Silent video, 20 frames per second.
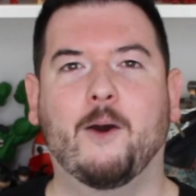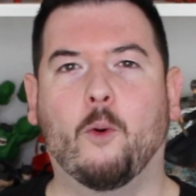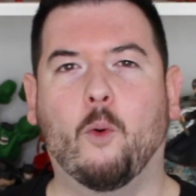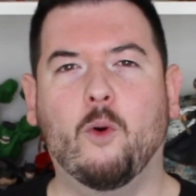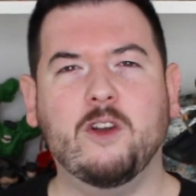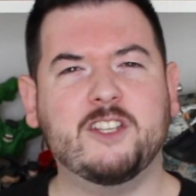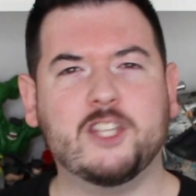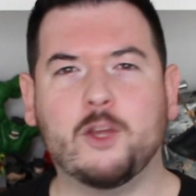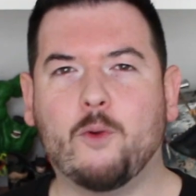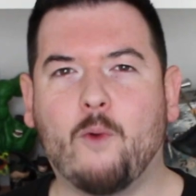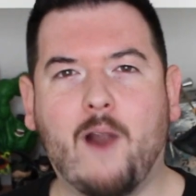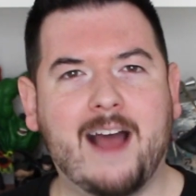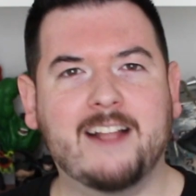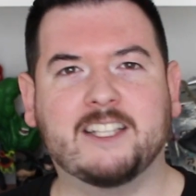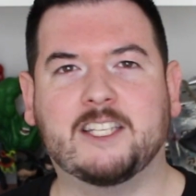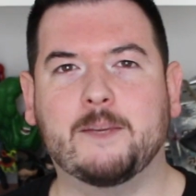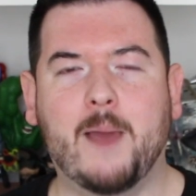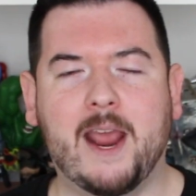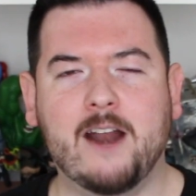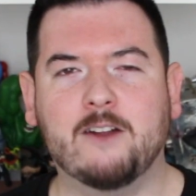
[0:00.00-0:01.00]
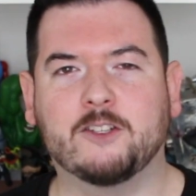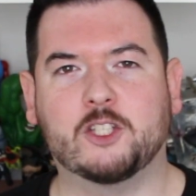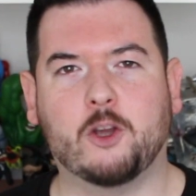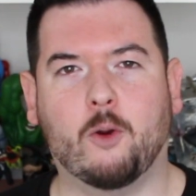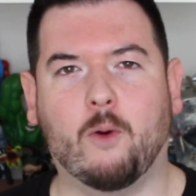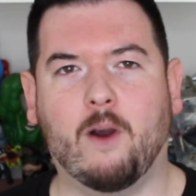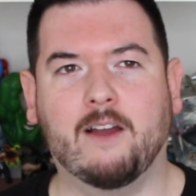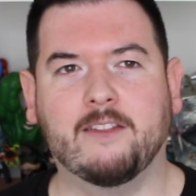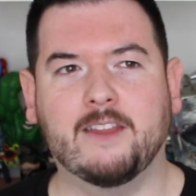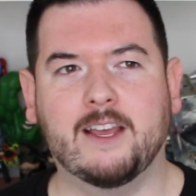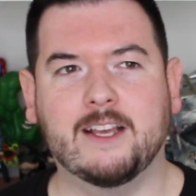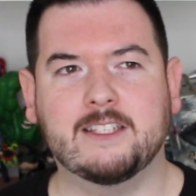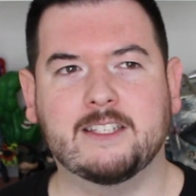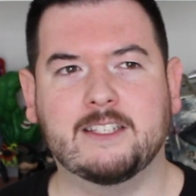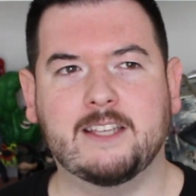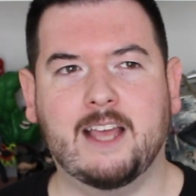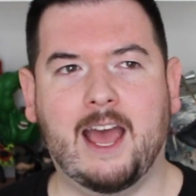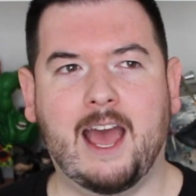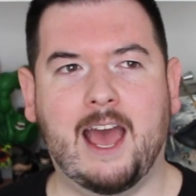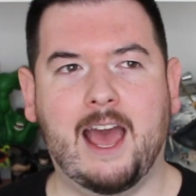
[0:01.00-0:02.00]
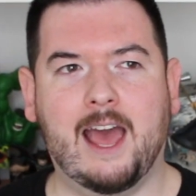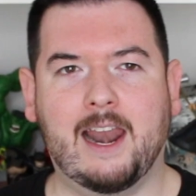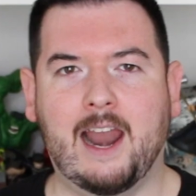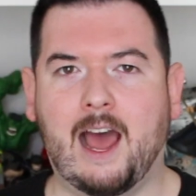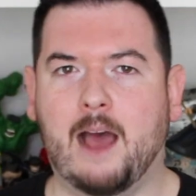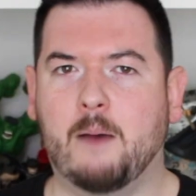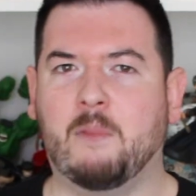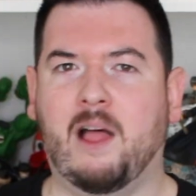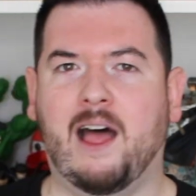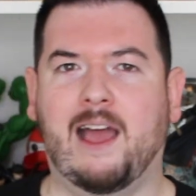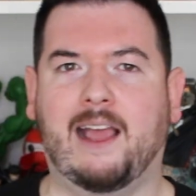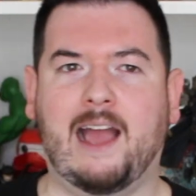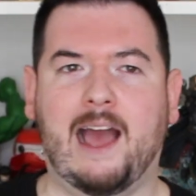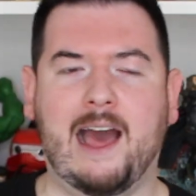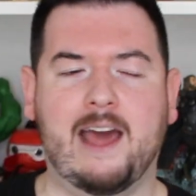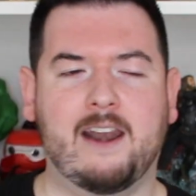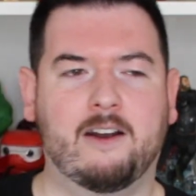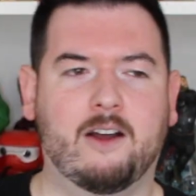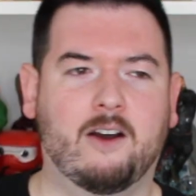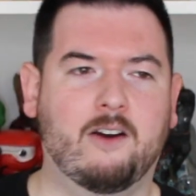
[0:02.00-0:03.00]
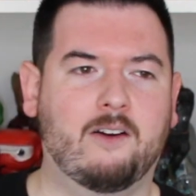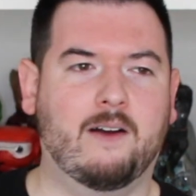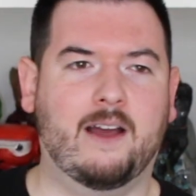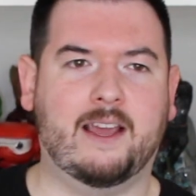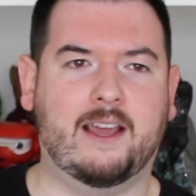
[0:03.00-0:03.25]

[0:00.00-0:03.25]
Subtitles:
what's the Rotten Tomatoes score on this? And I'm like, I don't know,